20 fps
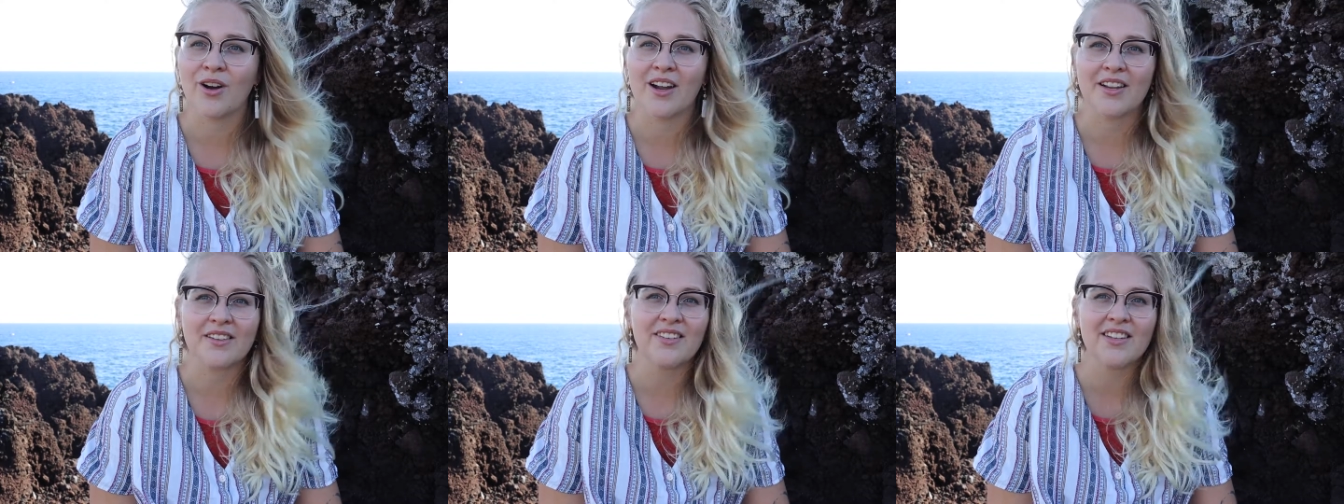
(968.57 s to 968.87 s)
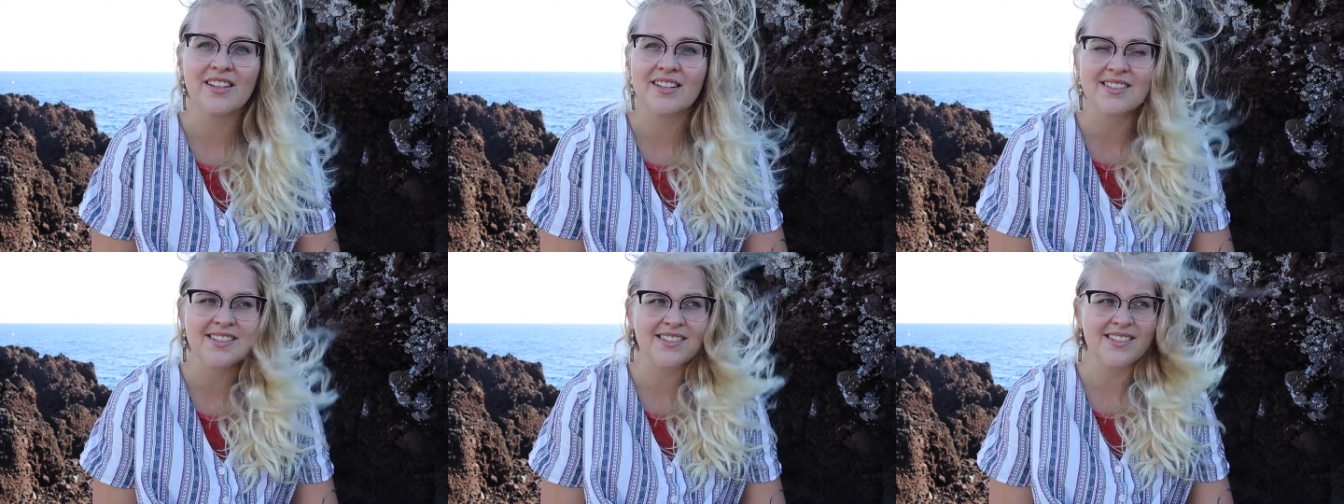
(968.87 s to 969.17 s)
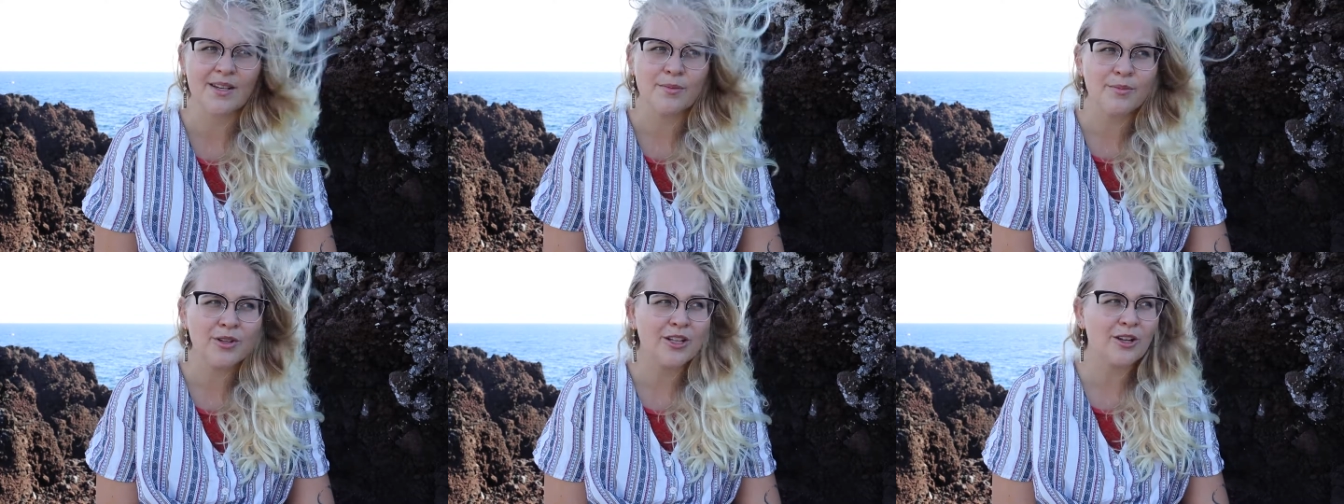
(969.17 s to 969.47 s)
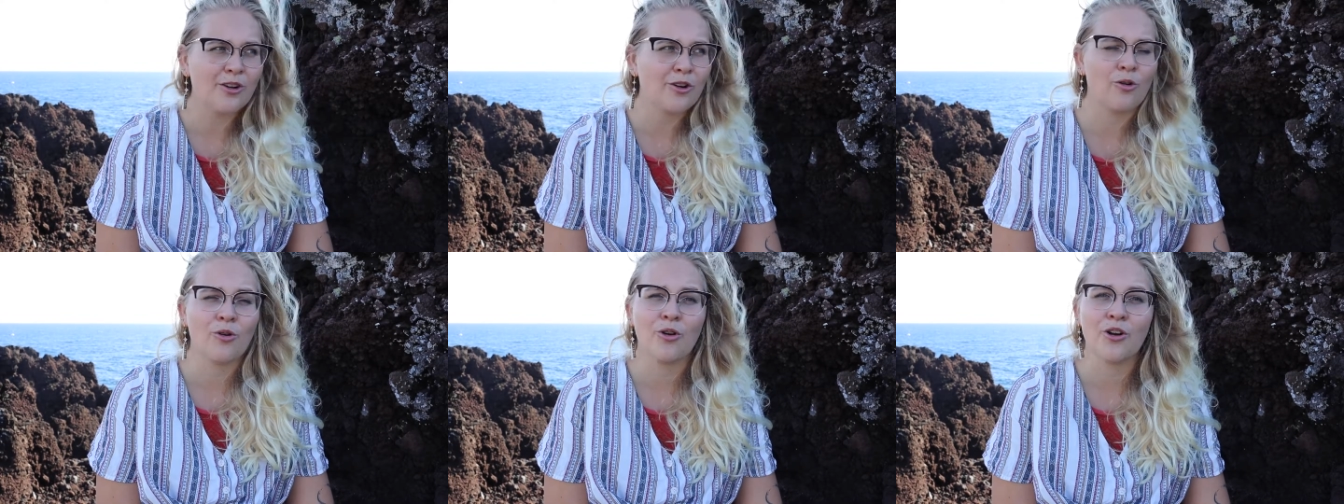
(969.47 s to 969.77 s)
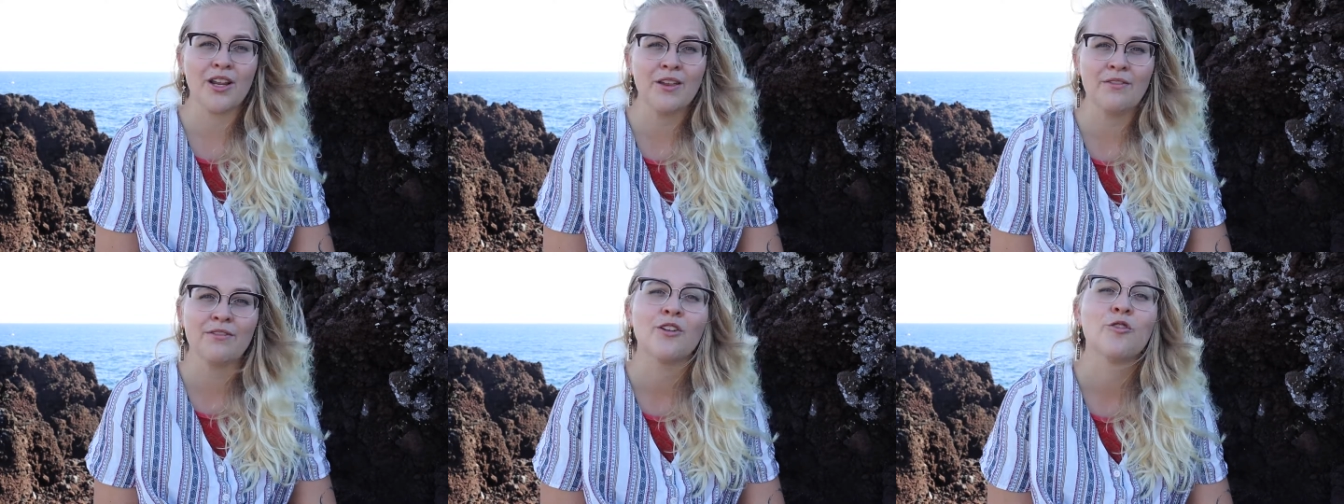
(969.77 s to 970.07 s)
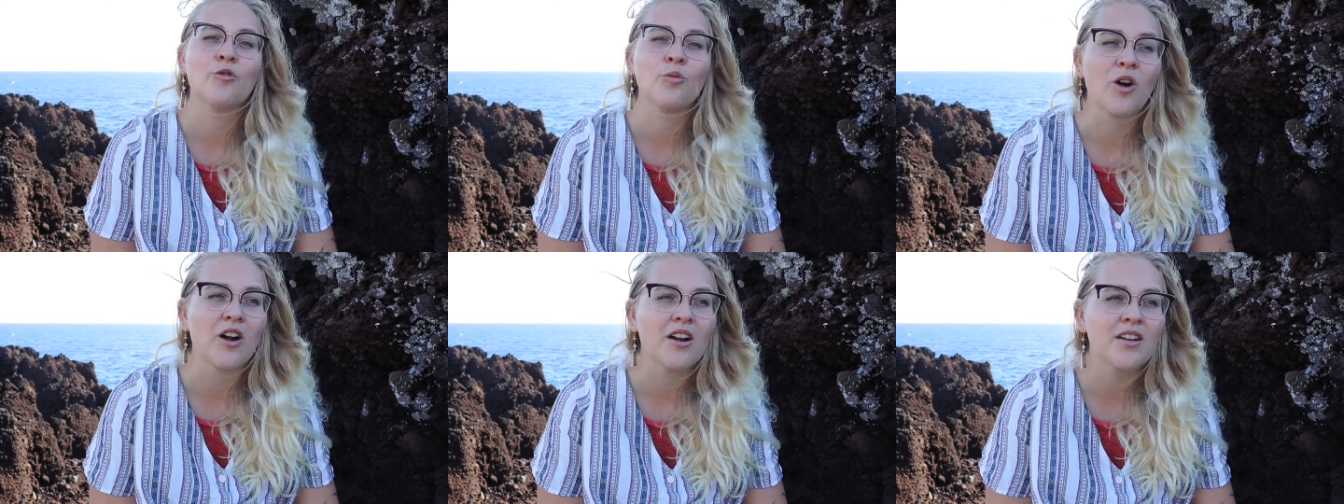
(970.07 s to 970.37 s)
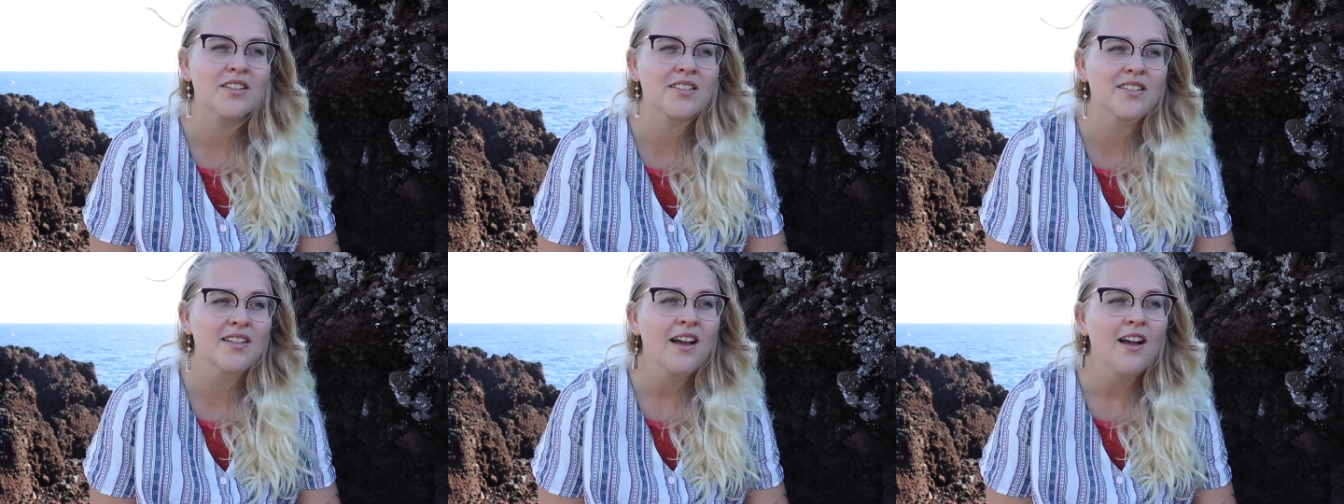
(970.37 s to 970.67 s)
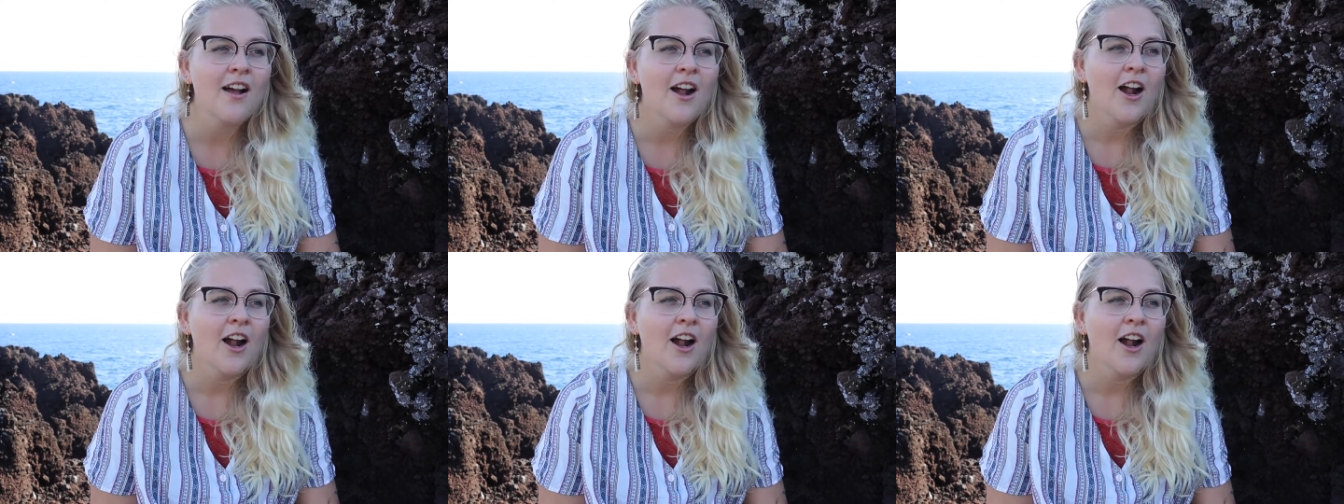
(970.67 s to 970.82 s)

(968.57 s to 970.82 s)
I think it's similar or even worse.